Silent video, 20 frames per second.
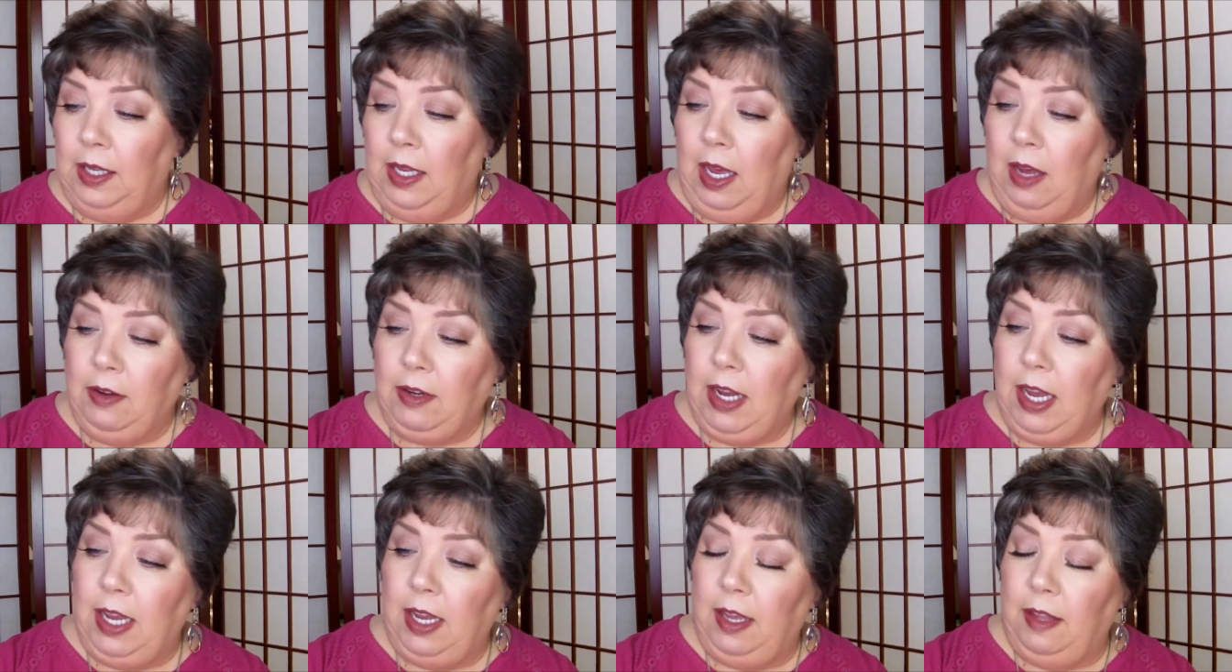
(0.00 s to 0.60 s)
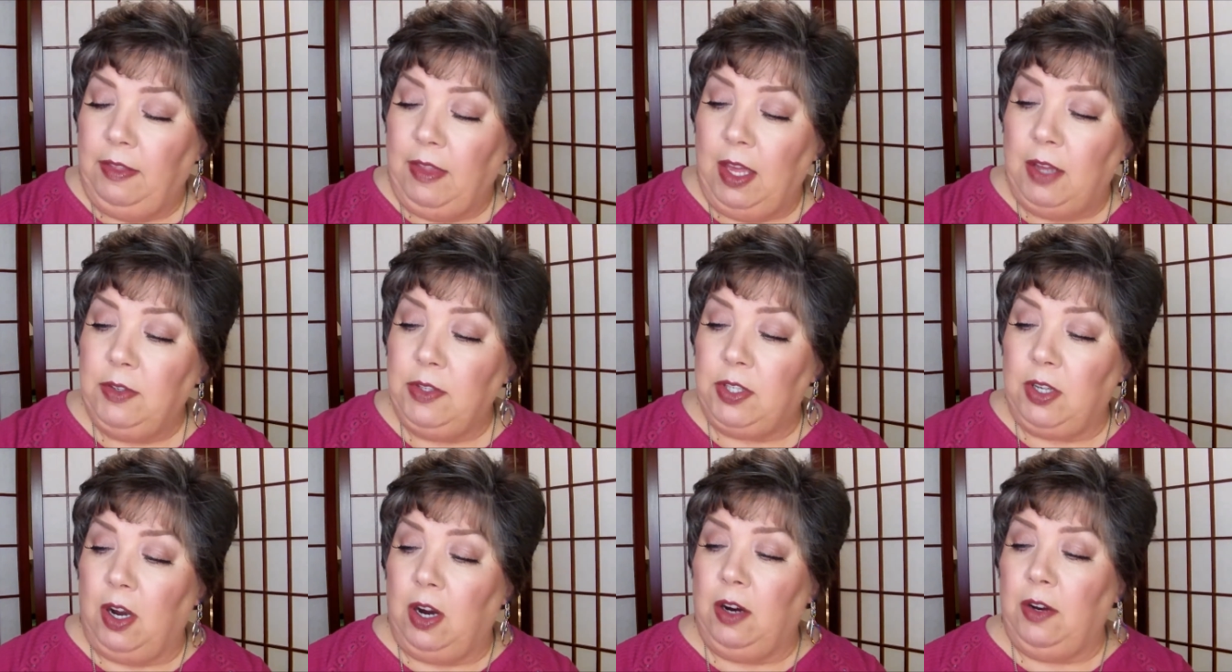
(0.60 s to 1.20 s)
Okay, and
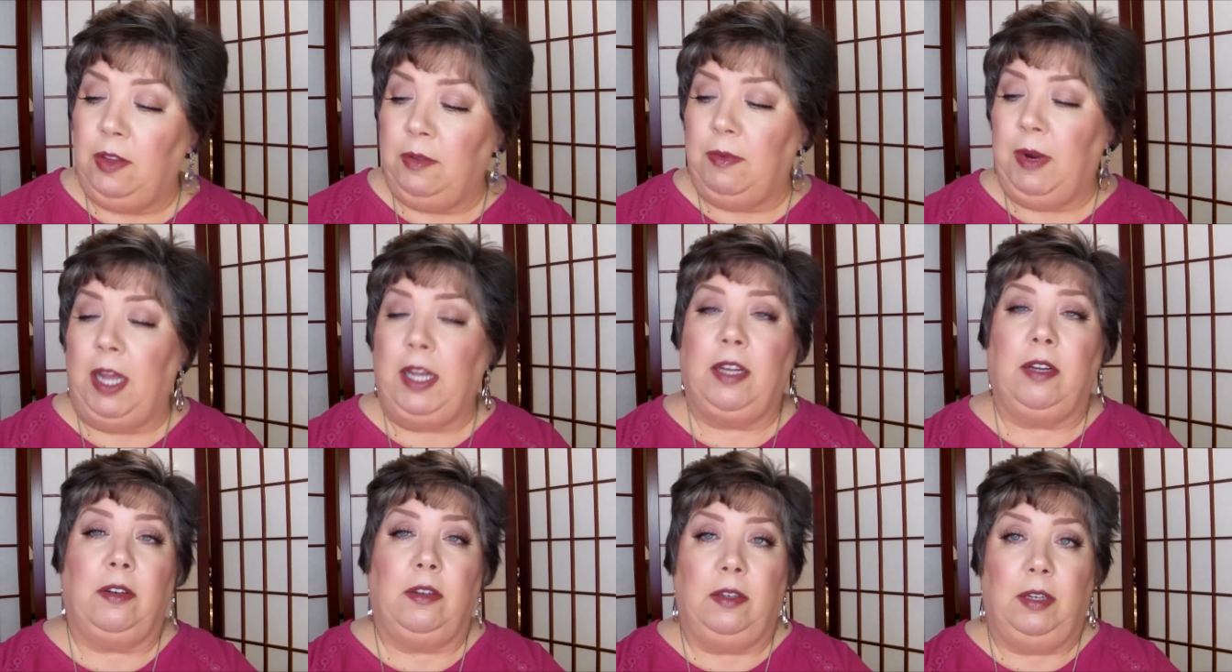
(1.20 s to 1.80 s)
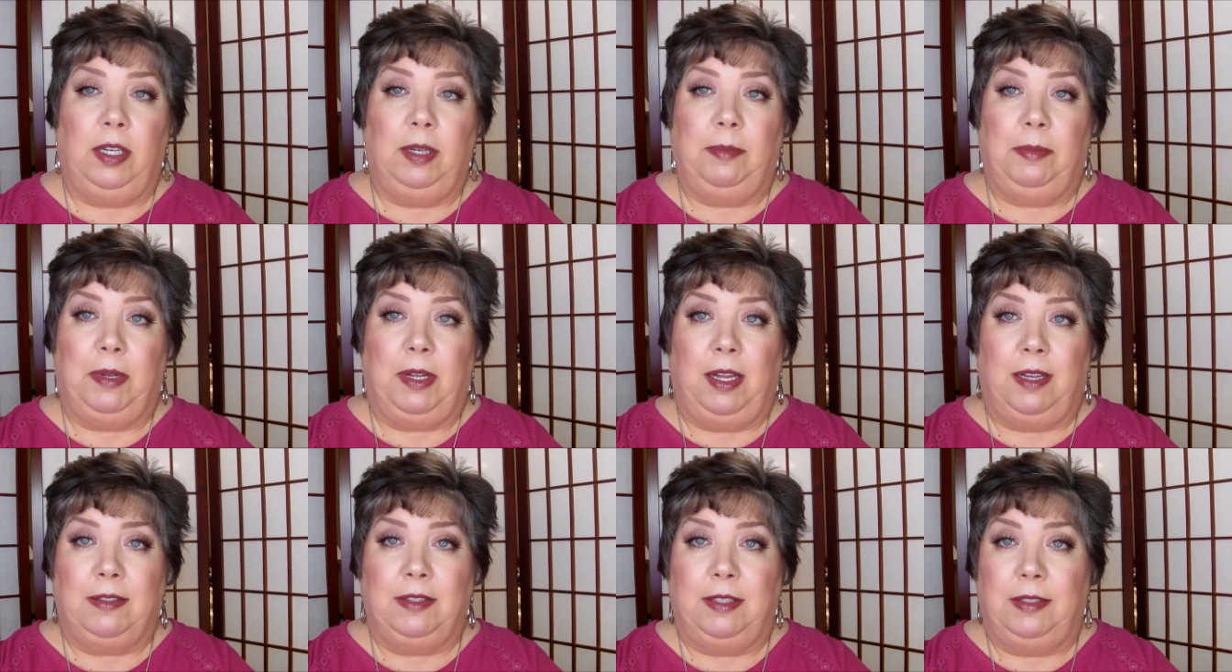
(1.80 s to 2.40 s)
those are the regular lip
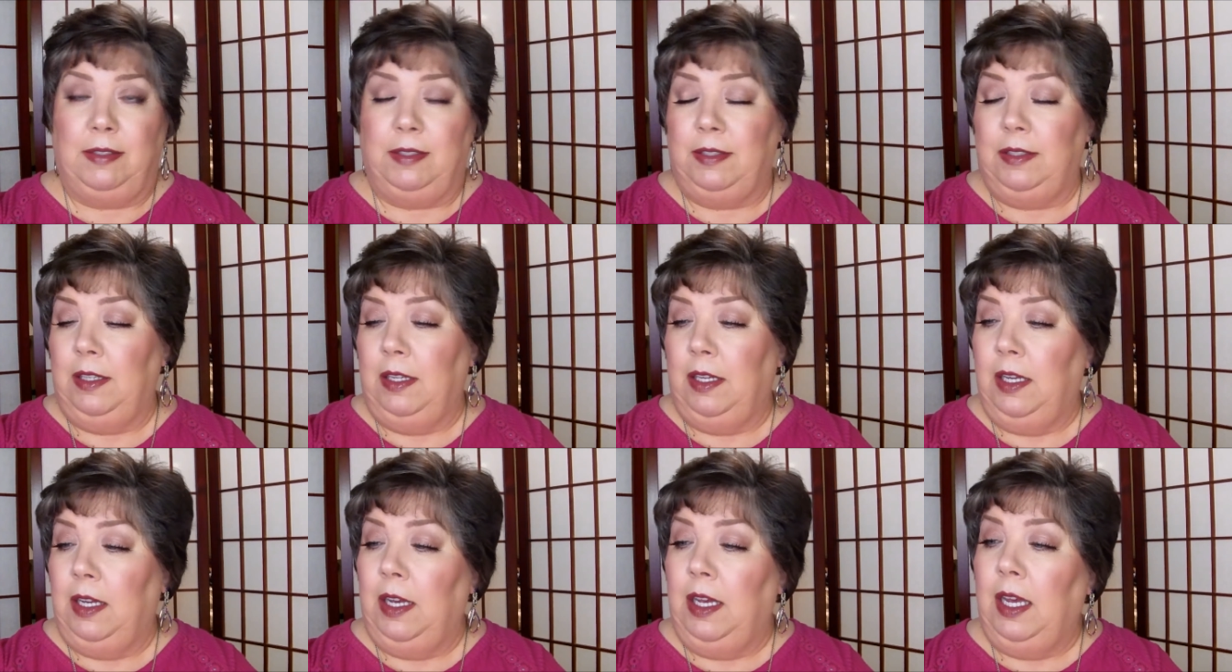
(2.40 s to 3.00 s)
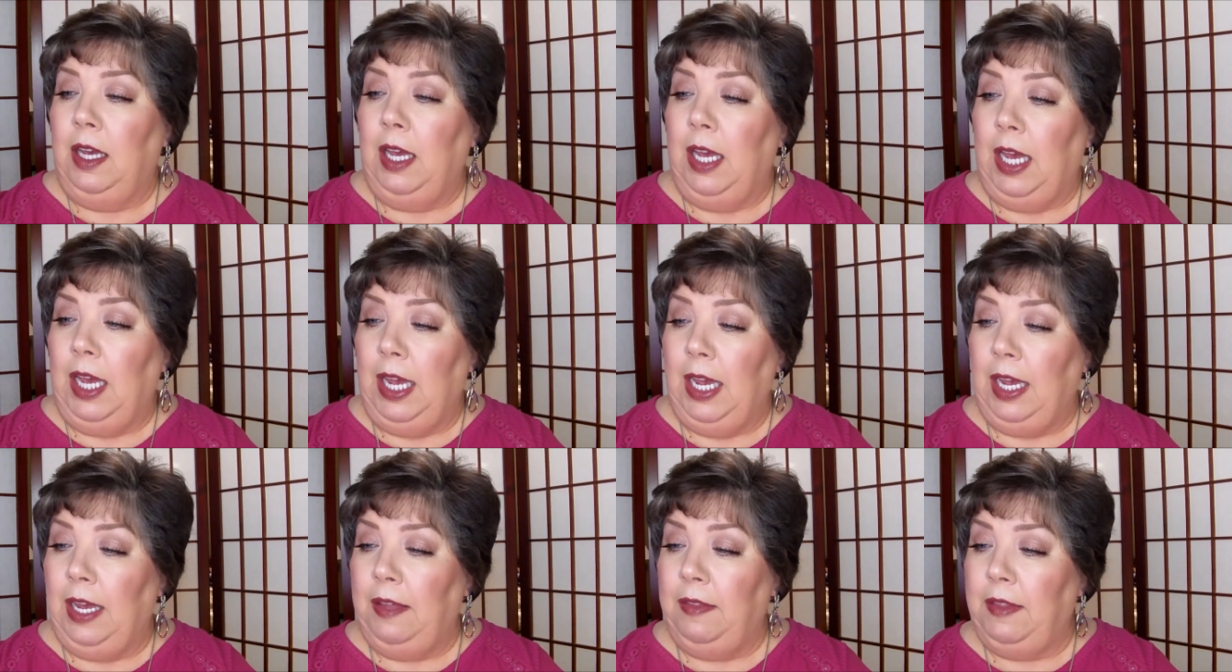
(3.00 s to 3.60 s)
glosses.
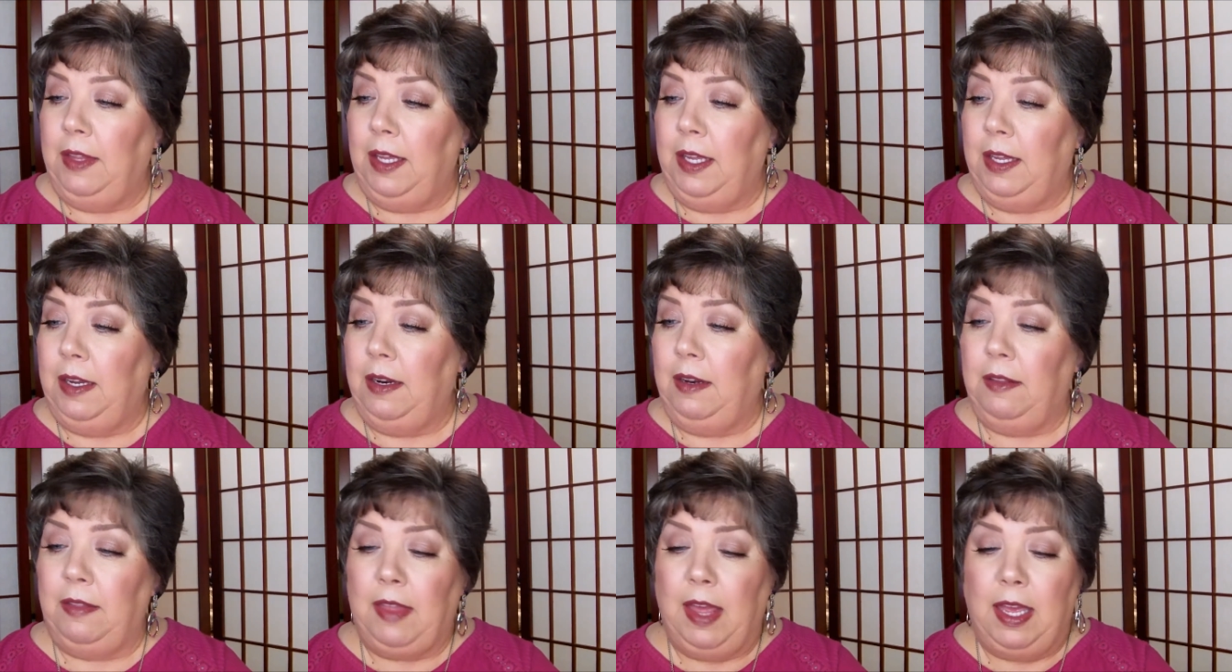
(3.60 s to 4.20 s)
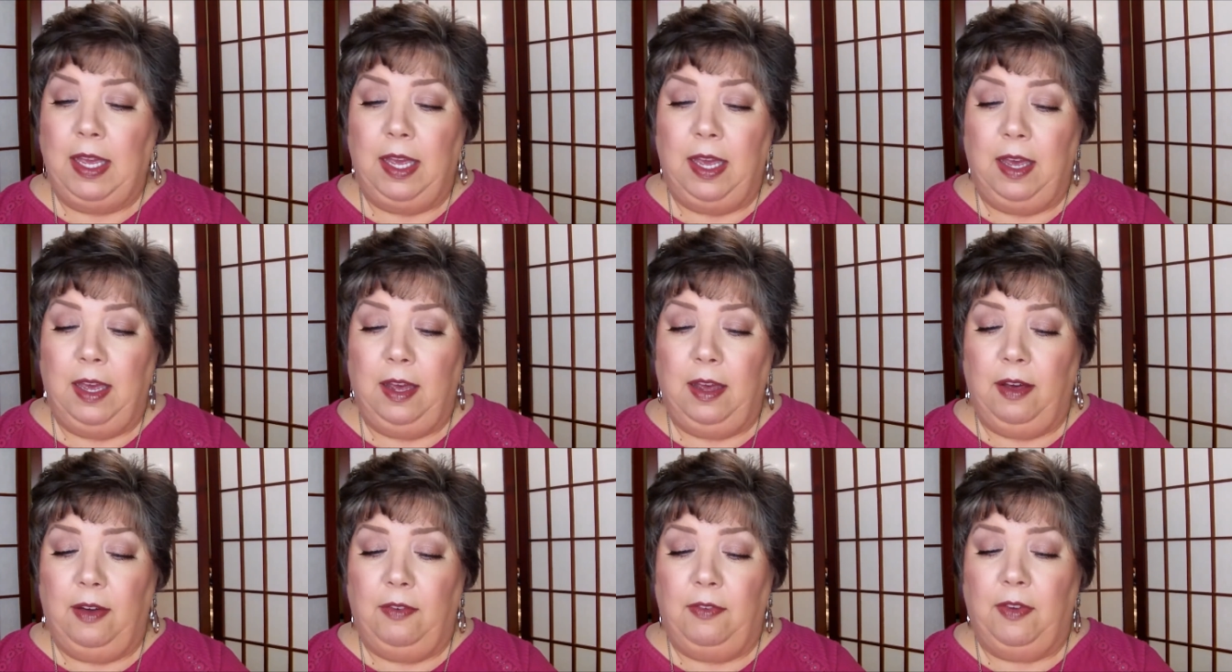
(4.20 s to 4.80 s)
And then they
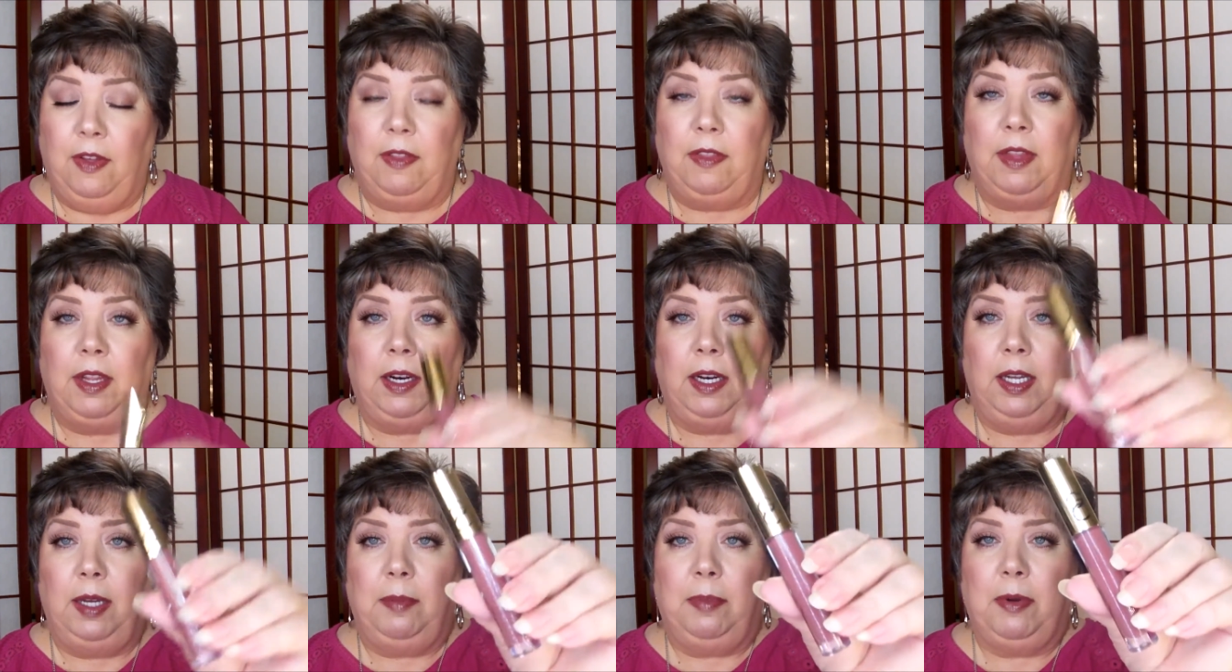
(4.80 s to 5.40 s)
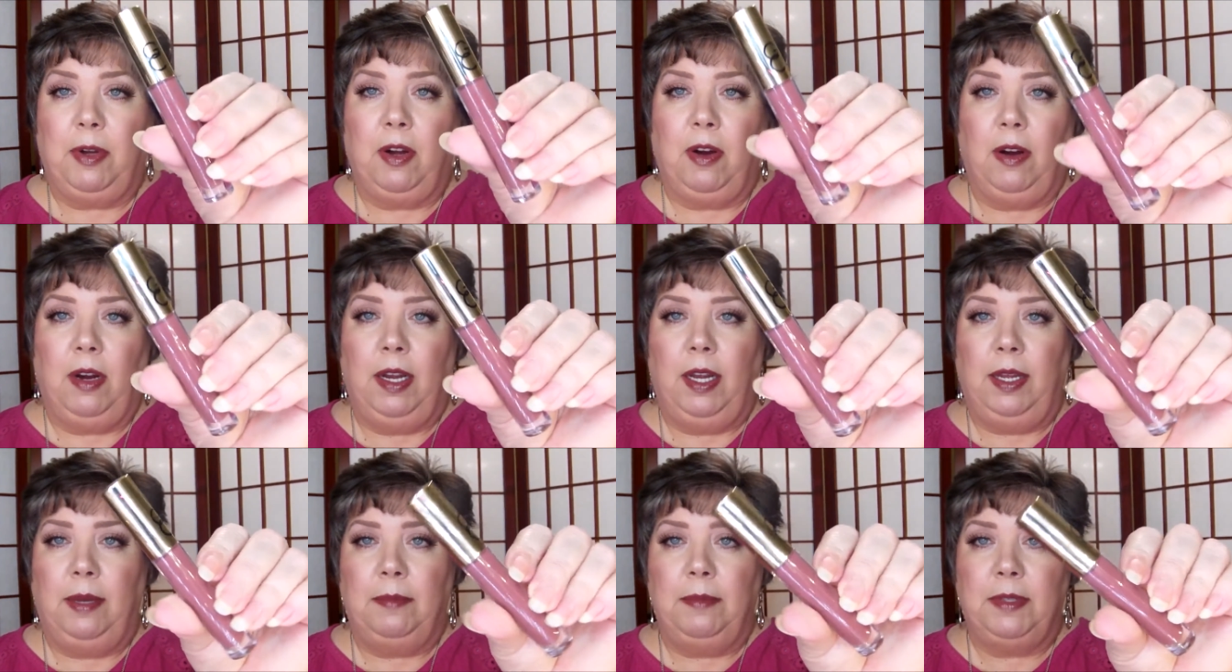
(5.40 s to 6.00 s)
have the lip
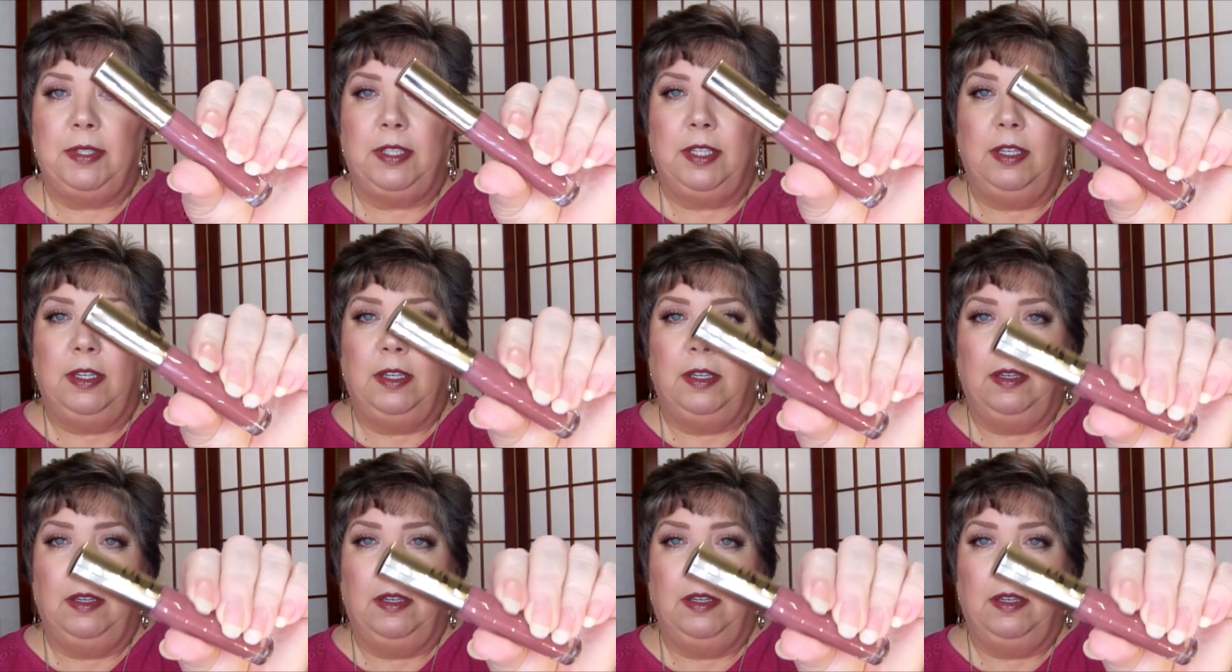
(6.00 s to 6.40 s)
creams,